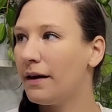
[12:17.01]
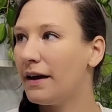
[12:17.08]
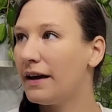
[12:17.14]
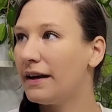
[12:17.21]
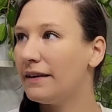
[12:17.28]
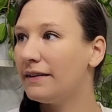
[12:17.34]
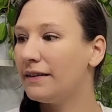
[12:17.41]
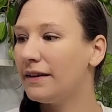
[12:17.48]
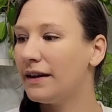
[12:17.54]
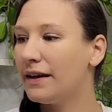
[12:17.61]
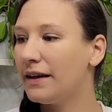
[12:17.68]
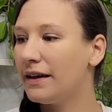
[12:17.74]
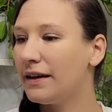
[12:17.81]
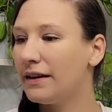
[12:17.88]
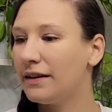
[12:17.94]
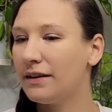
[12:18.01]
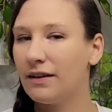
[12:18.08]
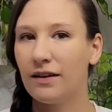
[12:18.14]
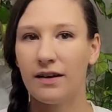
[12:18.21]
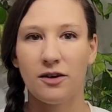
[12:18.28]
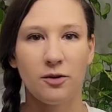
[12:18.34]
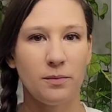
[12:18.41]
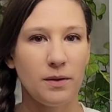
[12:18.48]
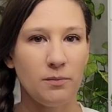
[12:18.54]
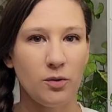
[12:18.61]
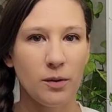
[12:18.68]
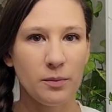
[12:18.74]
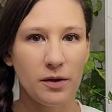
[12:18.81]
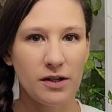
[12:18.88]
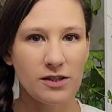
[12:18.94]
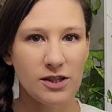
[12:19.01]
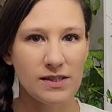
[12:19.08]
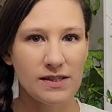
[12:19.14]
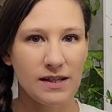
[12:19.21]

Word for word: and then it'll be more projects